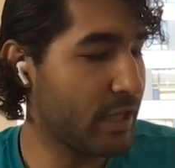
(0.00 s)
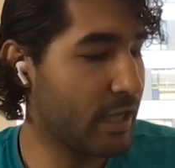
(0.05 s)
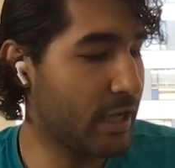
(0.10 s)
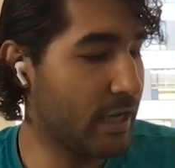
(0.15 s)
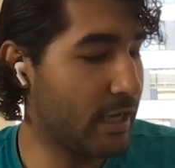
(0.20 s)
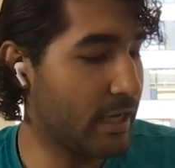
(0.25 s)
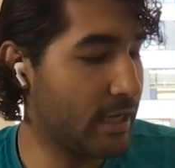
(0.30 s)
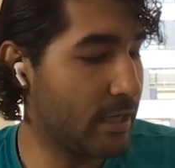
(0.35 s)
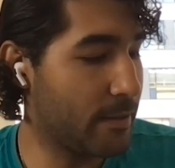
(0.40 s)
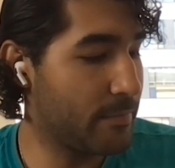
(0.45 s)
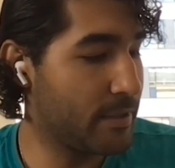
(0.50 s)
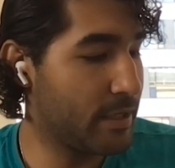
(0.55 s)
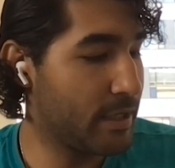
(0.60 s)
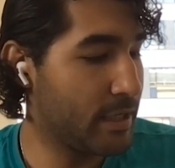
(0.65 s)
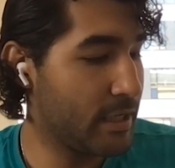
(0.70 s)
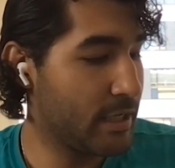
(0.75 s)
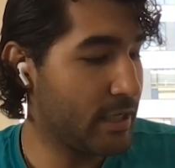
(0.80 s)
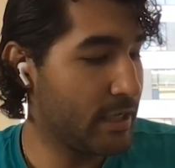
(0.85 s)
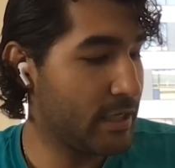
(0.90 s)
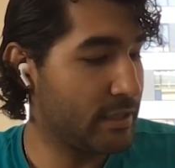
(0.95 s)
Um,
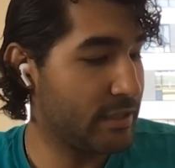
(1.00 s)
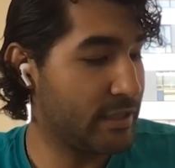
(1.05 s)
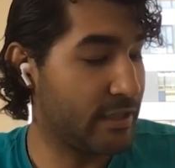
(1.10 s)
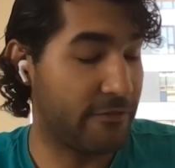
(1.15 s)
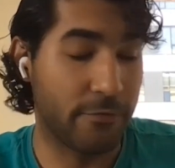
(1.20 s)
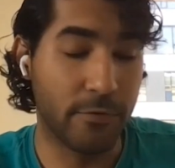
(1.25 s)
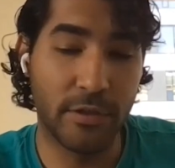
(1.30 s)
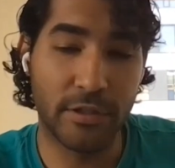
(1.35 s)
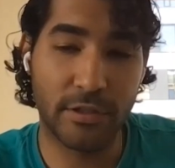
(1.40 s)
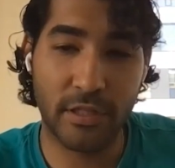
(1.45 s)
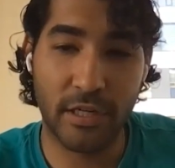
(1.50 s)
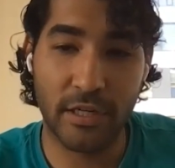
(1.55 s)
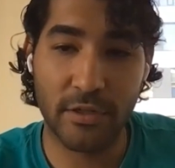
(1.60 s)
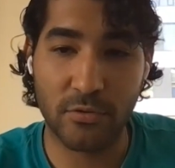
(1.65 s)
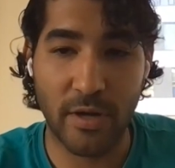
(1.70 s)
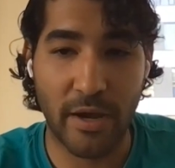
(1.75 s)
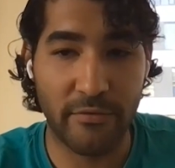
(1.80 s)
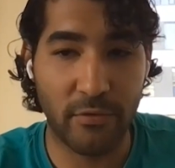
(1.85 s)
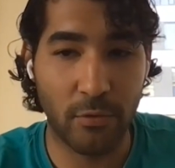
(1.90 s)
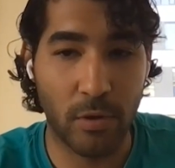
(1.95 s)
the food is going
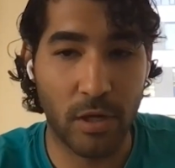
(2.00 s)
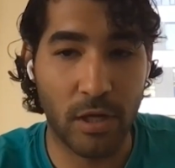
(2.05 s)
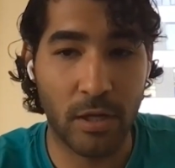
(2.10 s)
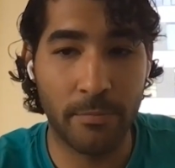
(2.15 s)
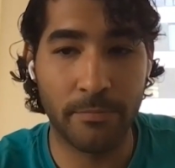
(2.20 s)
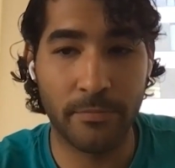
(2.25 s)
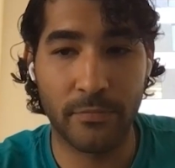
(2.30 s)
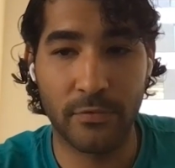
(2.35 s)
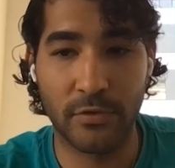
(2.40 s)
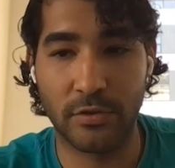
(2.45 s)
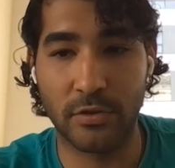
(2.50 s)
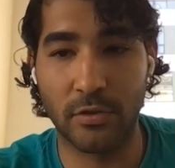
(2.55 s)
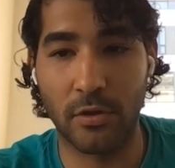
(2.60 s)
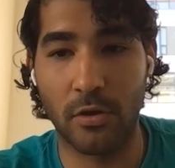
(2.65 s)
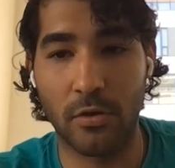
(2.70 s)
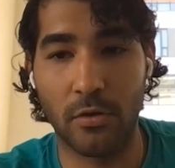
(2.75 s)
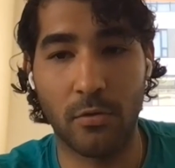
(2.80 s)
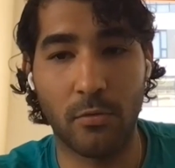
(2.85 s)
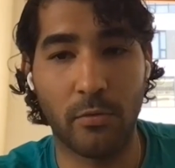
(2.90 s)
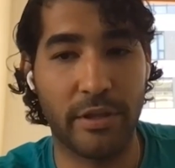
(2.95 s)
to travel well.
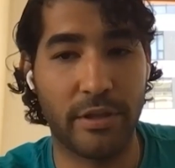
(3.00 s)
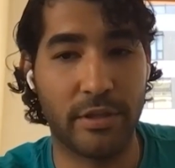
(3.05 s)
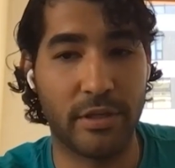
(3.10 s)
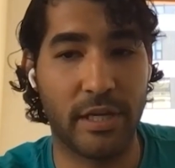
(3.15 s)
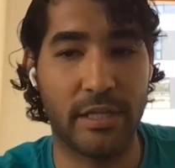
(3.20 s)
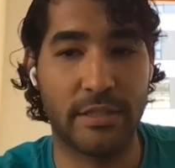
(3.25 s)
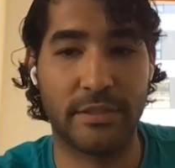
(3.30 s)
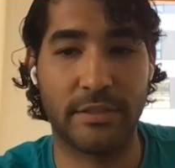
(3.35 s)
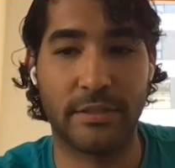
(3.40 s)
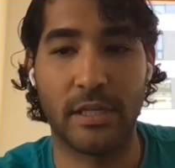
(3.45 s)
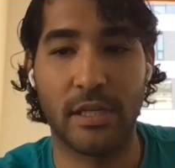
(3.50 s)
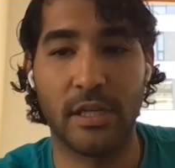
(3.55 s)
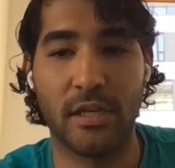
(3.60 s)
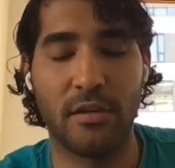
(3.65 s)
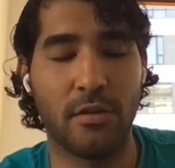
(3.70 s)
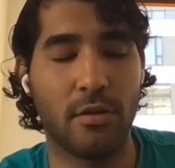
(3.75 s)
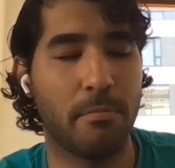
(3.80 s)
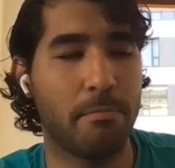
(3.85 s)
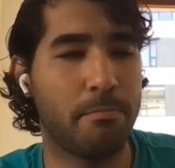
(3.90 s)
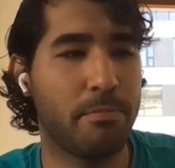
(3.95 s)
So whether it's
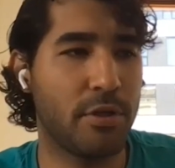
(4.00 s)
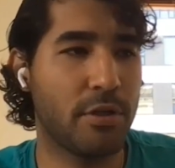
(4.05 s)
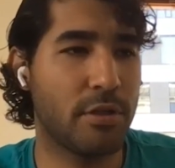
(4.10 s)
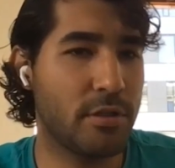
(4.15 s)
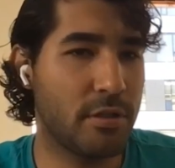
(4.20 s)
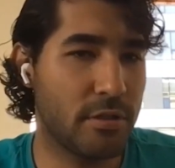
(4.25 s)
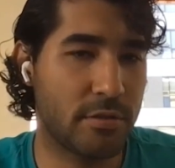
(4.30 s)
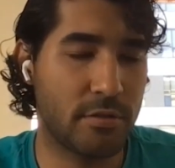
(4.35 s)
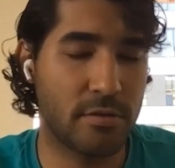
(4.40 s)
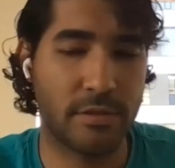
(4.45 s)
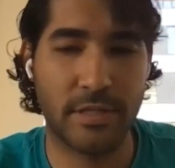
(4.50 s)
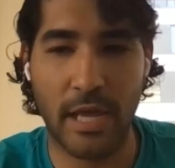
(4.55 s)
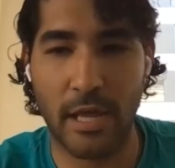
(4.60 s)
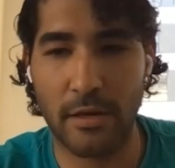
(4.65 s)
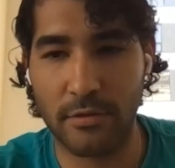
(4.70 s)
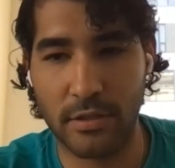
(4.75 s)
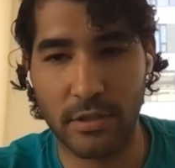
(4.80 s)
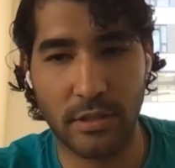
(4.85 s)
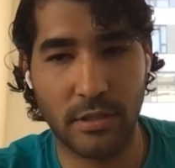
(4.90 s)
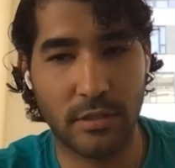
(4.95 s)
you know burgers or
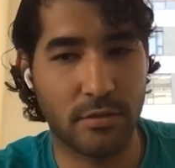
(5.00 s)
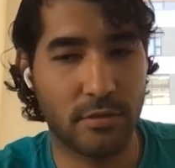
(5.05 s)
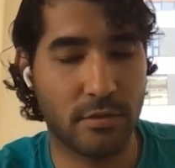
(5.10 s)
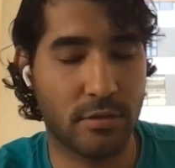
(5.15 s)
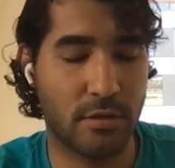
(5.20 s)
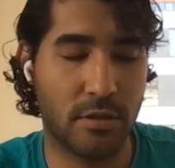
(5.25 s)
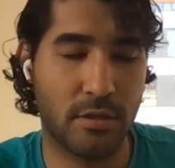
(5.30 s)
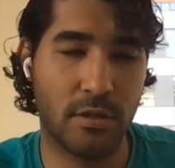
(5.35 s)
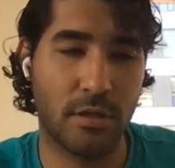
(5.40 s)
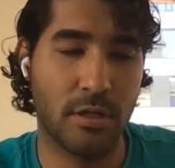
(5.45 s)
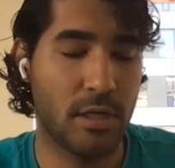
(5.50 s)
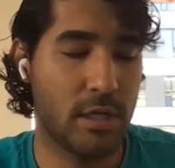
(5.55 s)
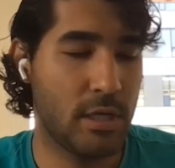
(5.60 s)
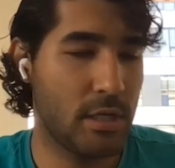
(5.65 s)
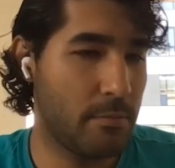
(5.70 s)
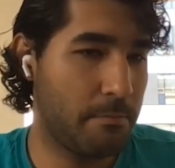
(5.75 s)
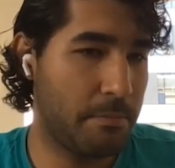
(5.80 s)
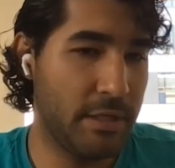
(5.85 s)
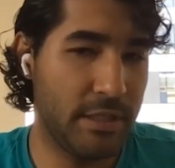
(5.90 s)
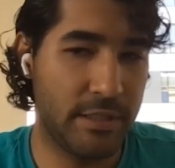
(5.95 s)
sandwiches or
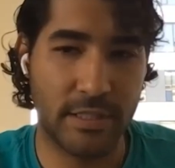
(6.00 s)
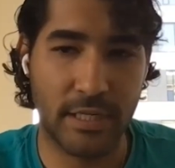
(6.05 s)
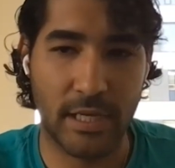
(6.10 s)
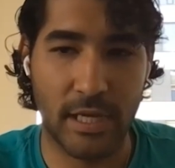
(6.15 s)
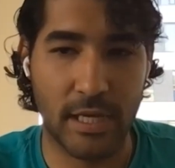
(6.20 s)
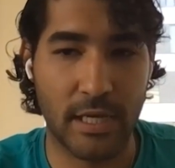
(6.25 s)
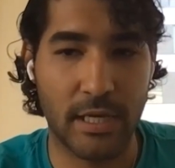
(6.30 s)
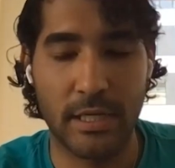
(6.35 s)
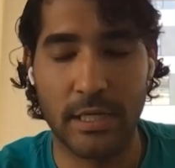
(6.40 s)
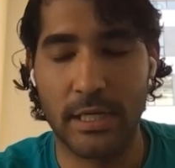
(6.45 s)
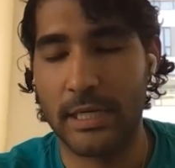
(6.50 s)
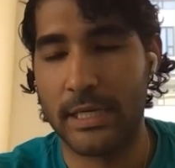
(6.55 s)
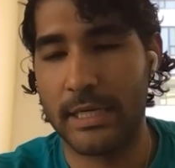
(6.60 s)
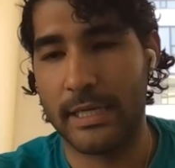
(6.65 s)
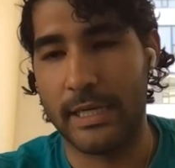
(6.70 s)
pizza,